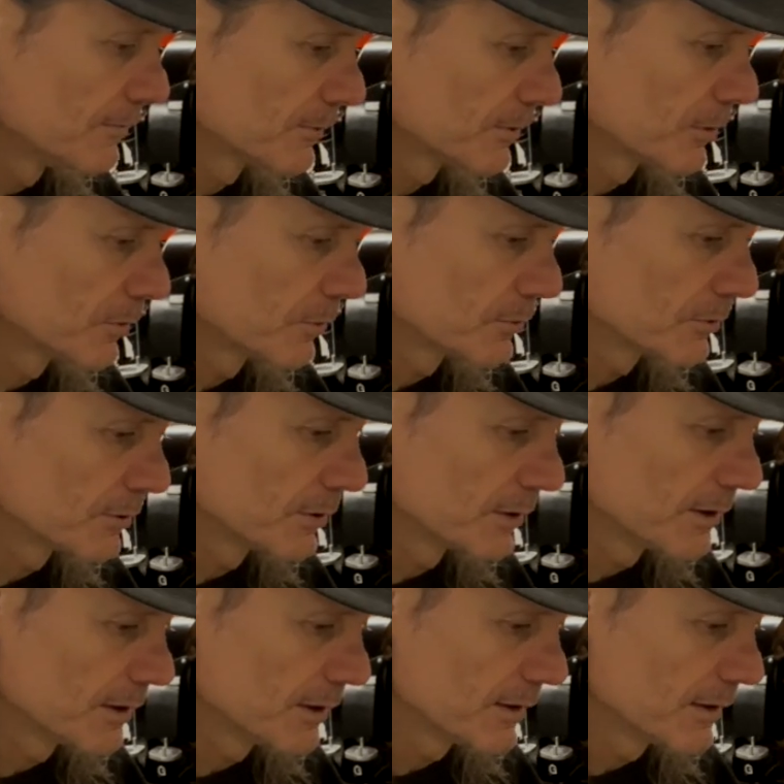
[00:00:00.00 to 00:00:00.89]
called
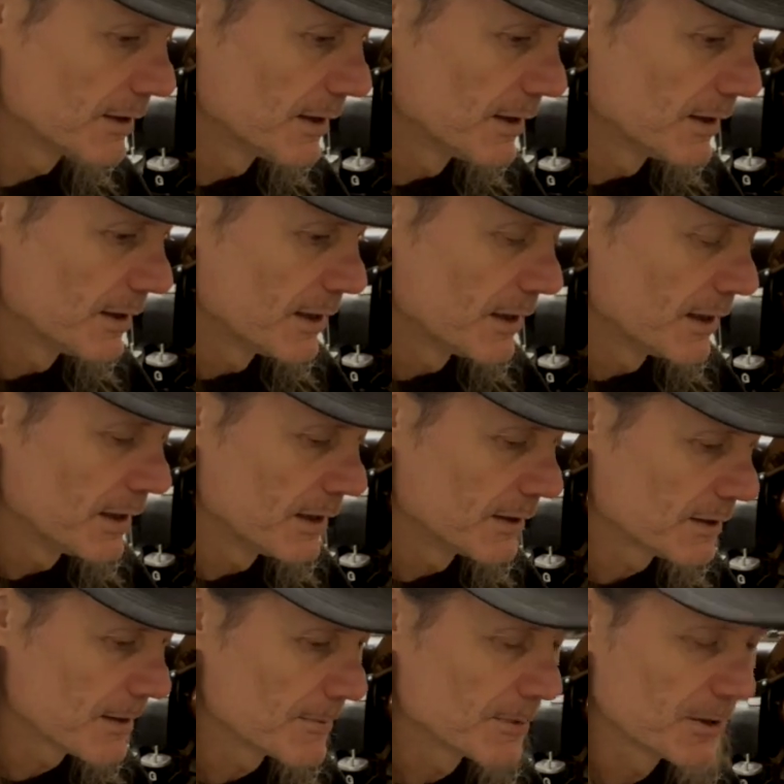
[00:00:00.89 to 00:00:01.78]
the
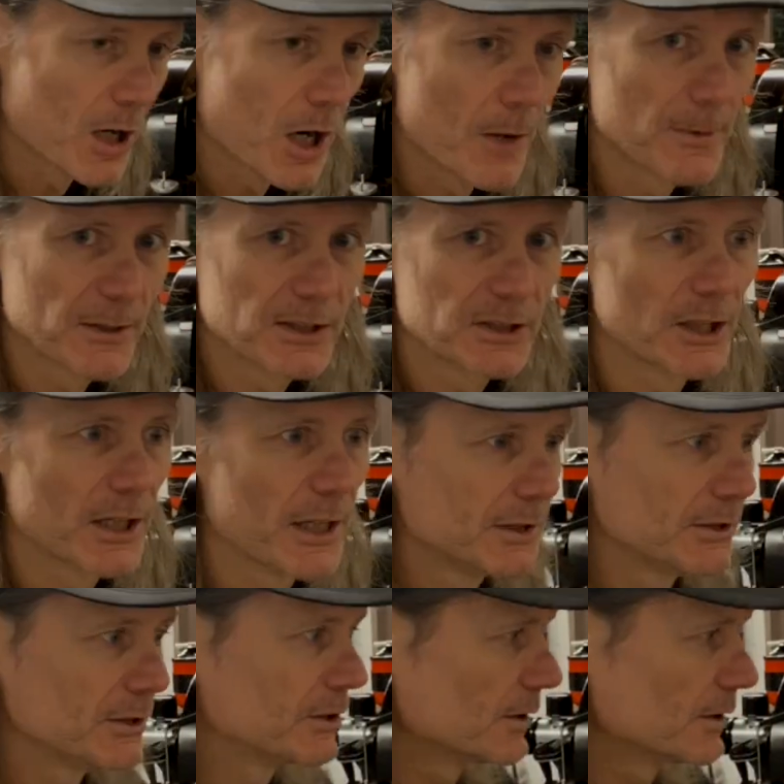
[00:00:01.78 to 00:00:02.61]
Demon Carb Exchange.